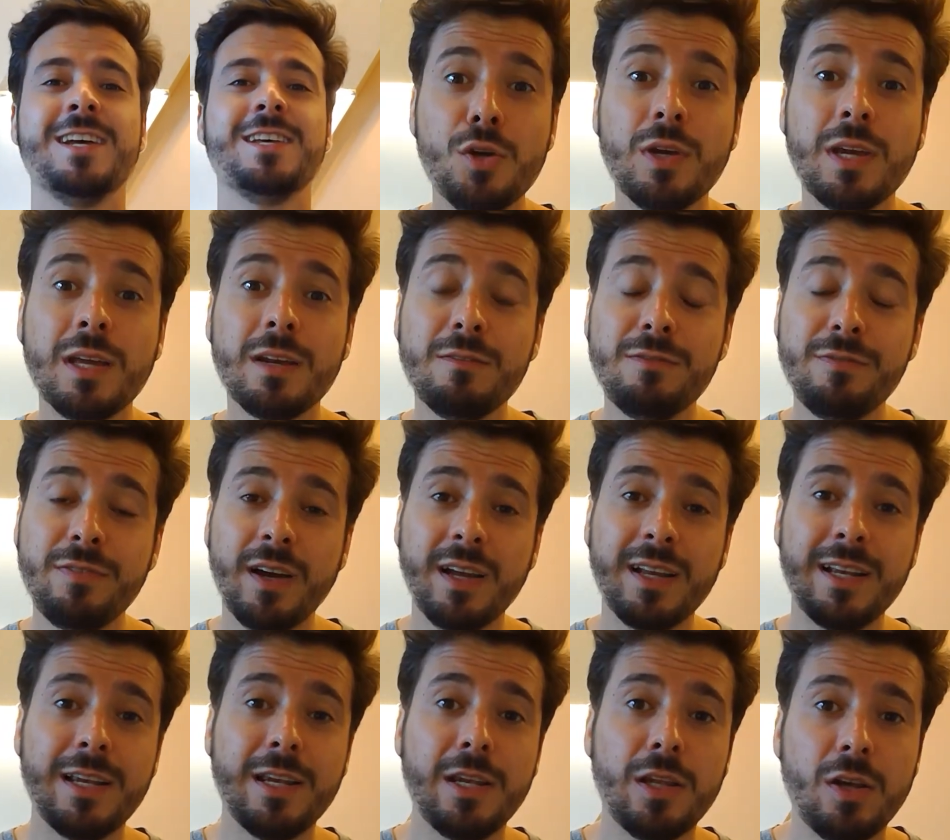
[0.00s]
You can
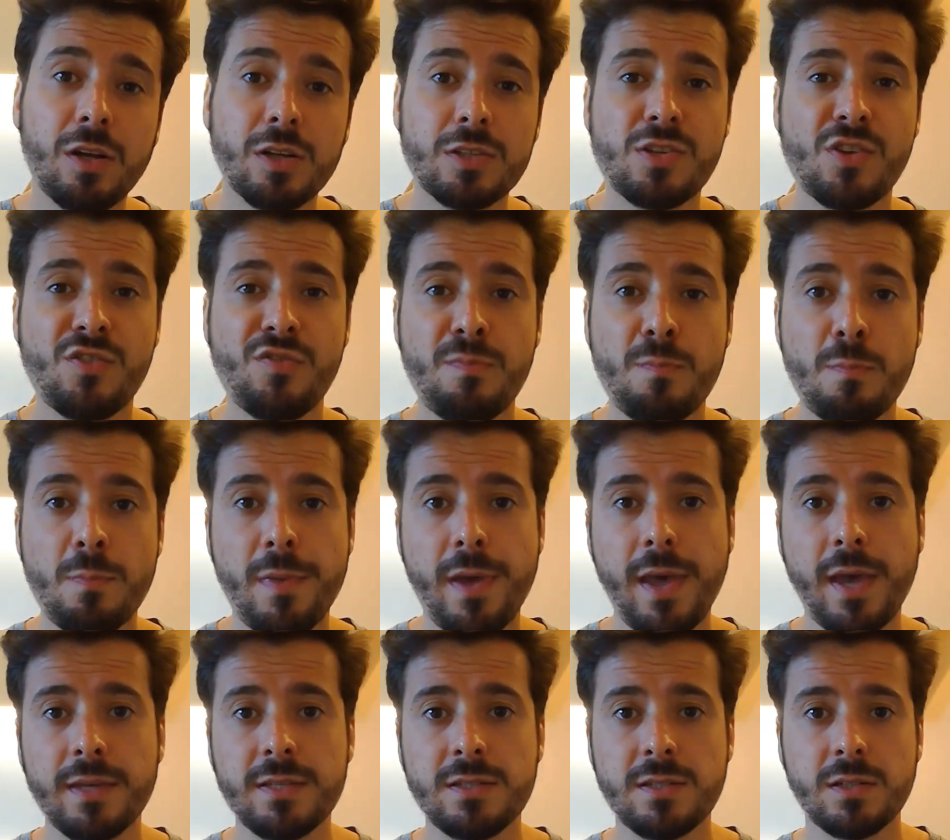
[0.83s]
find lots of
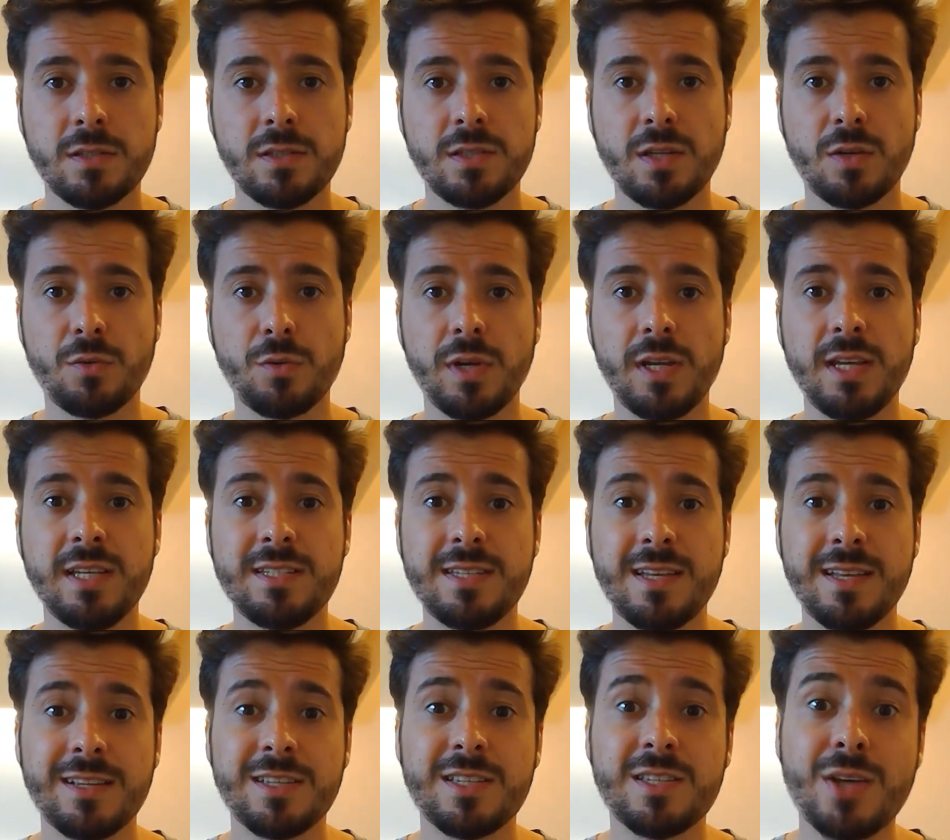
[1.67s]
master
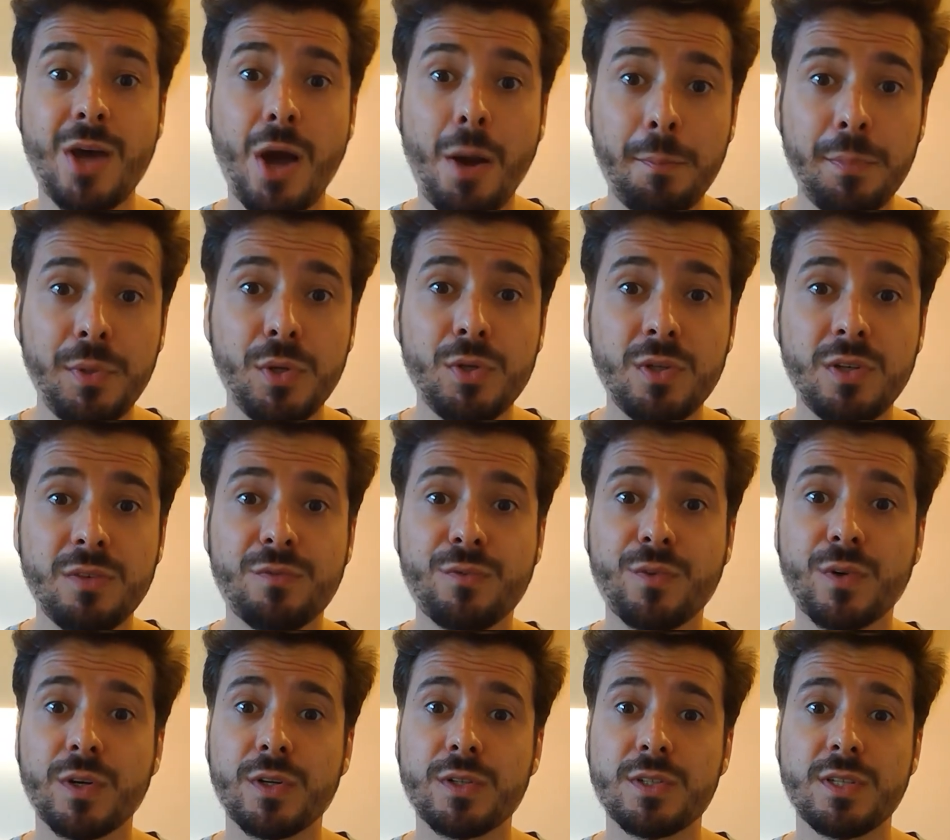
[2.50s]
degrees in top
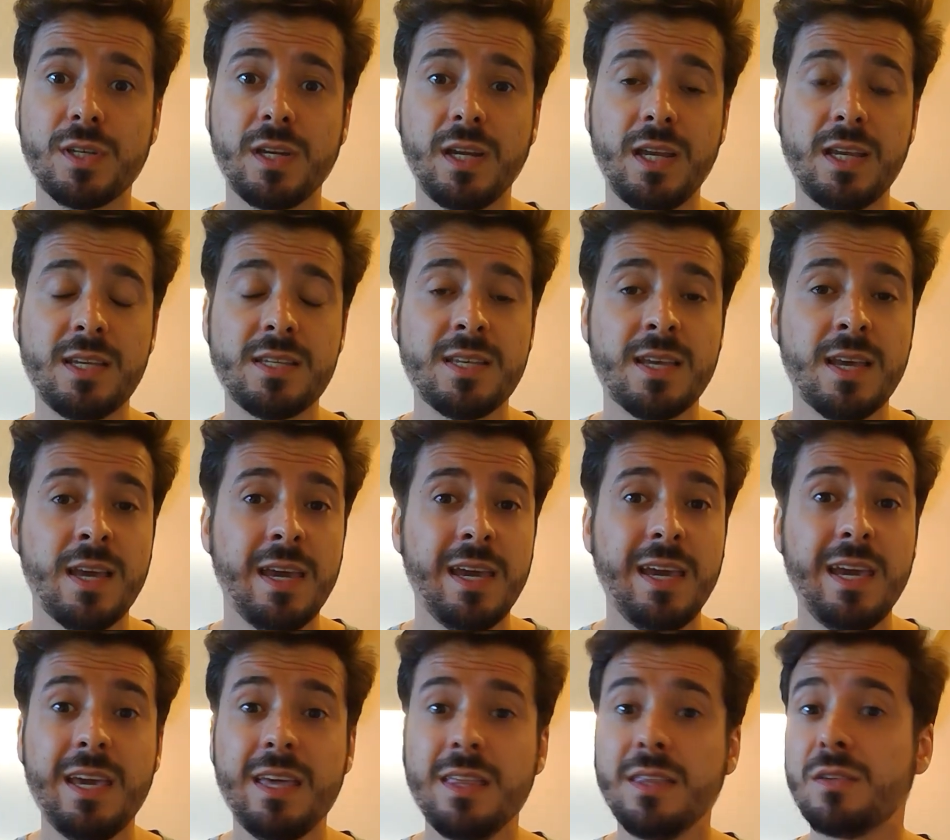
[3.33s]
universities,
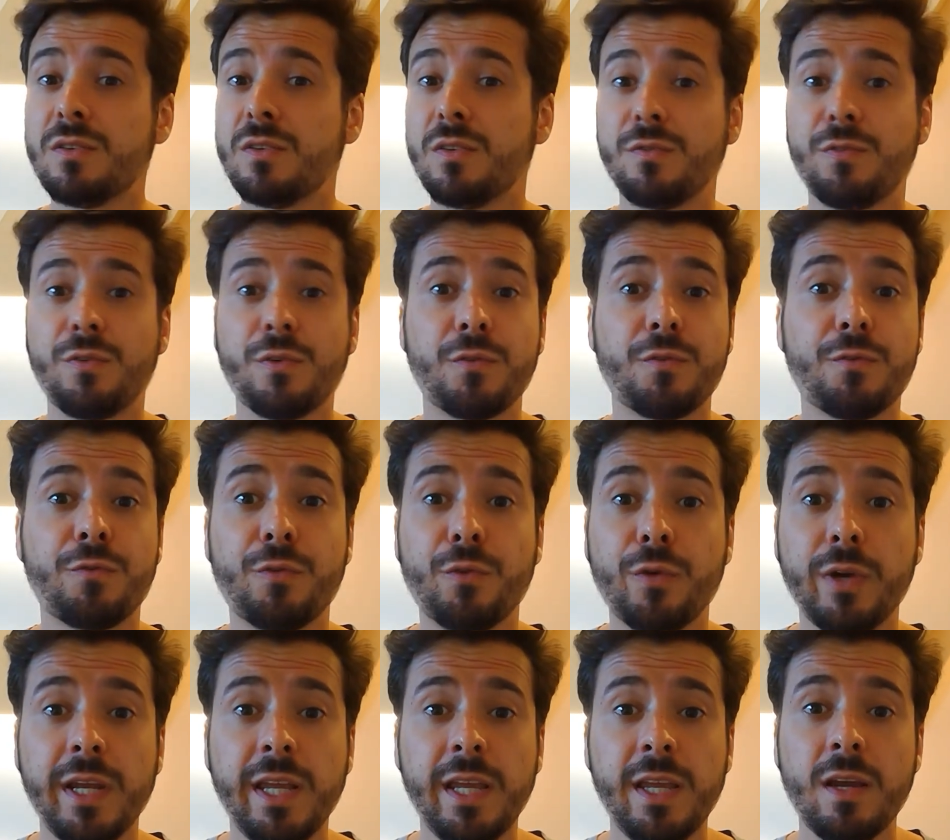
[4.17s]
either for
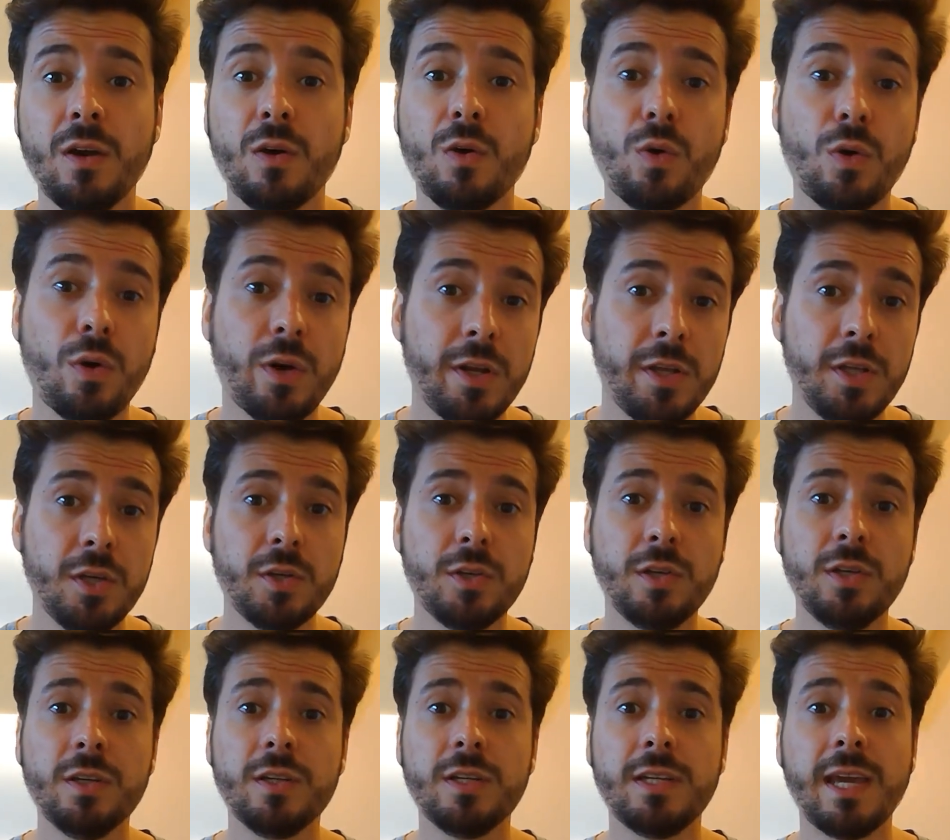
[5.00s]
free, or
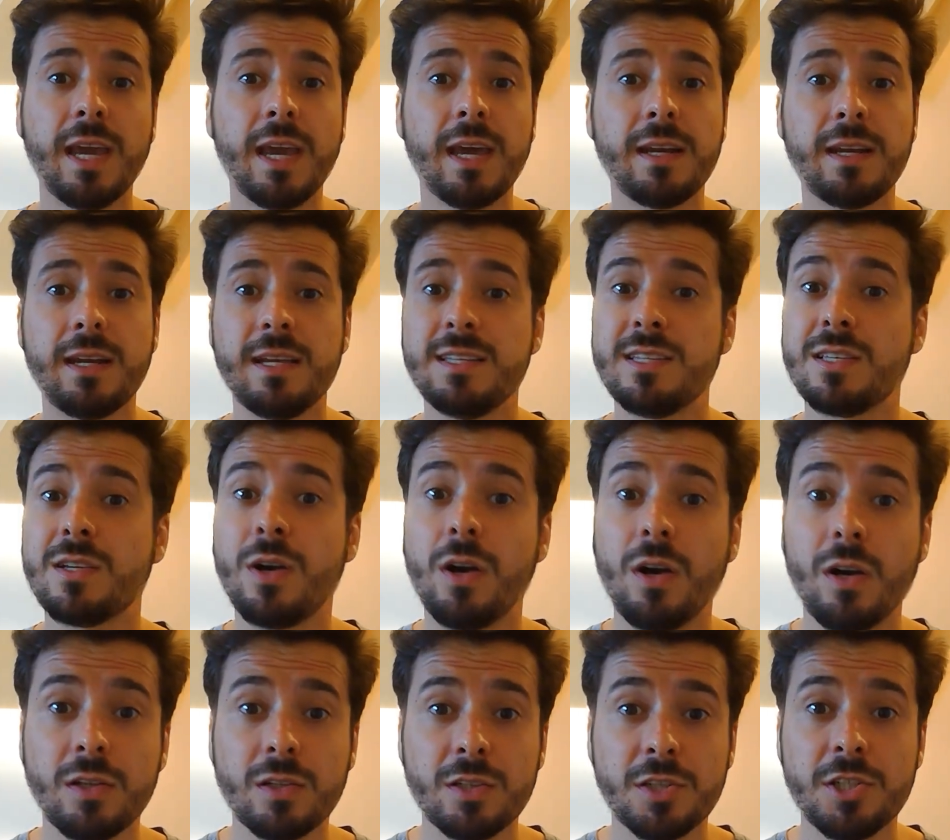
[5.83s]
you could get a
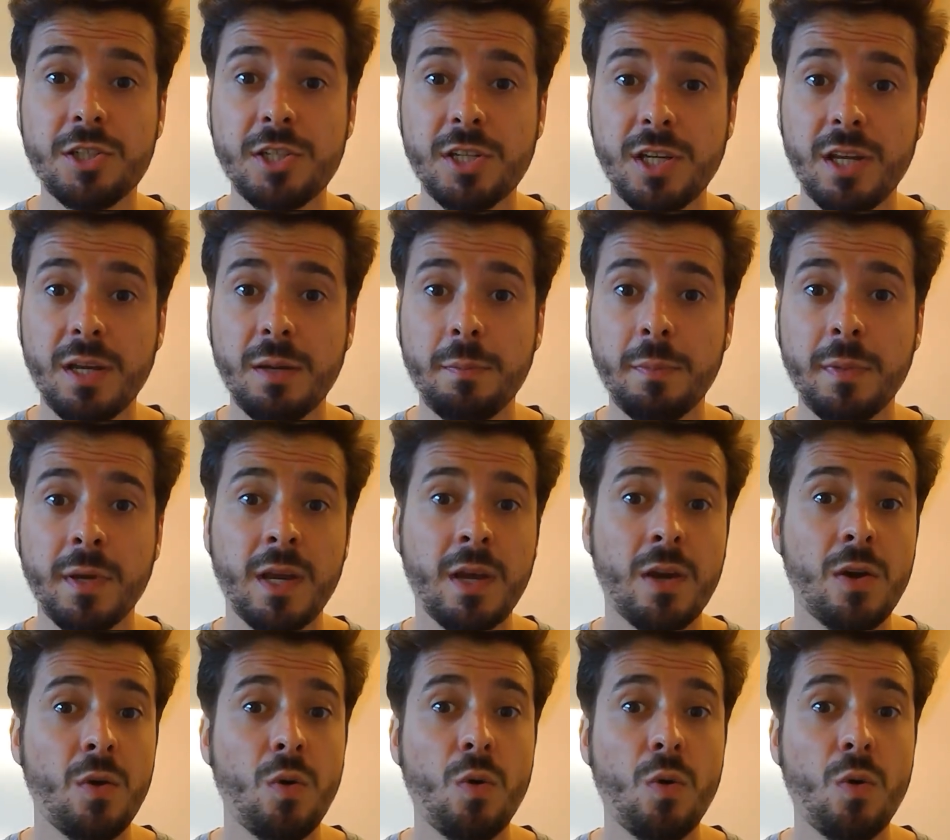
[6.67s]
scholarship,